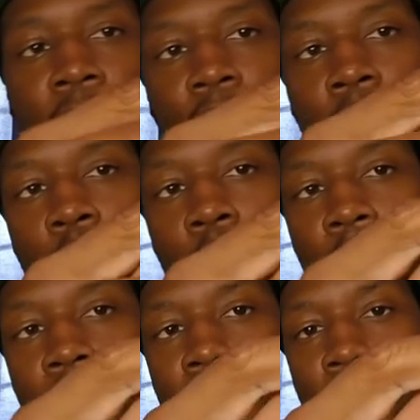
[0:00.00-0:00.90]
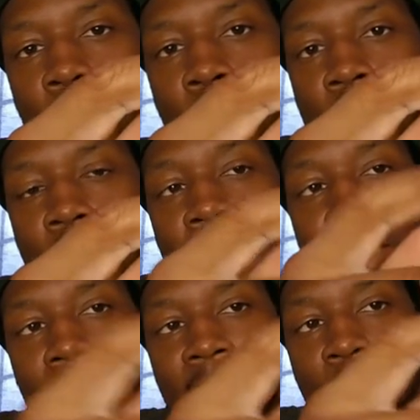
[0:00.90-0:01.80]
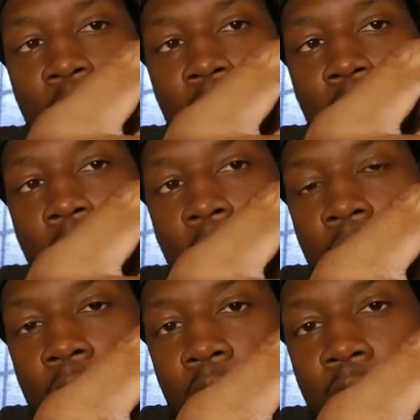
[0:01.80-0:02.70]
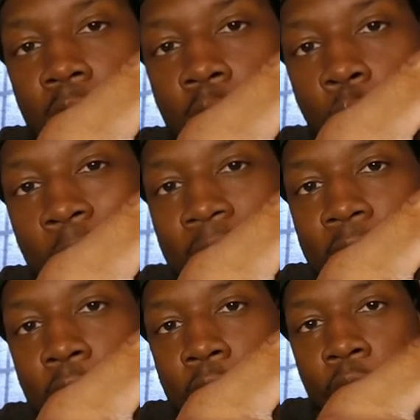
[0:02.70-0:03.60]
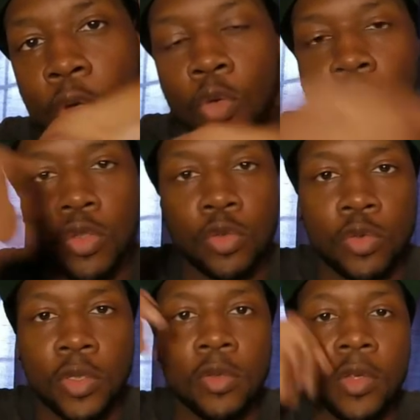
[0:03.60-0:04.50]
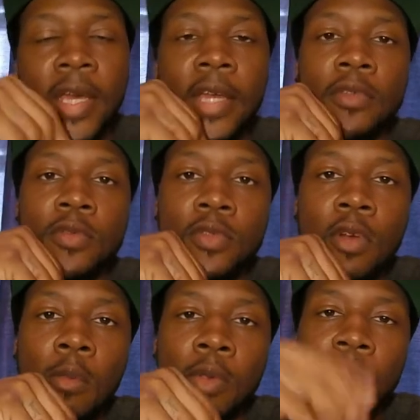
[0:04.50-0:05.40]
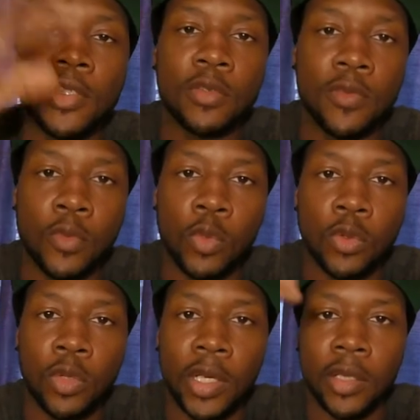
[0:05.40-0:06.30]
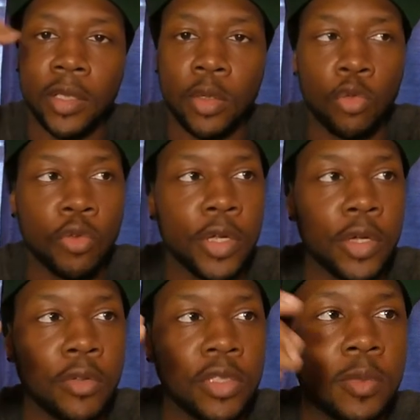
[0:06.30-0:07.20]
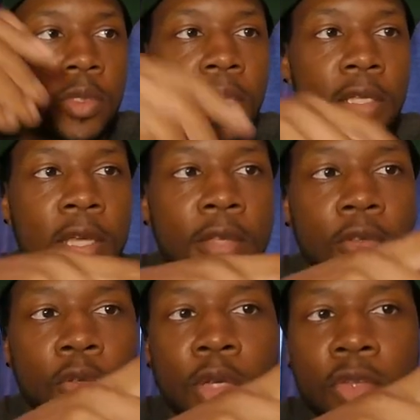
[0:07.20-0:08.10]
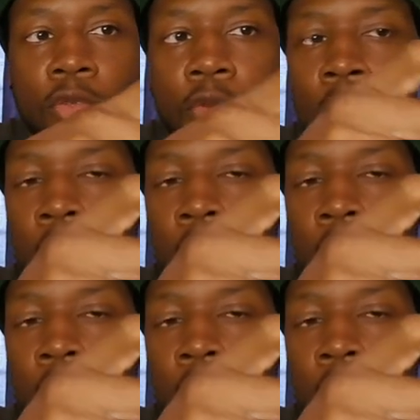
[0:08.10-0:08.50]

got your little lead weights, not lead, but the tungsten weights here to go into, you know, the head of soft plastic if you want to do like a nickel rig or something like that. And then you got your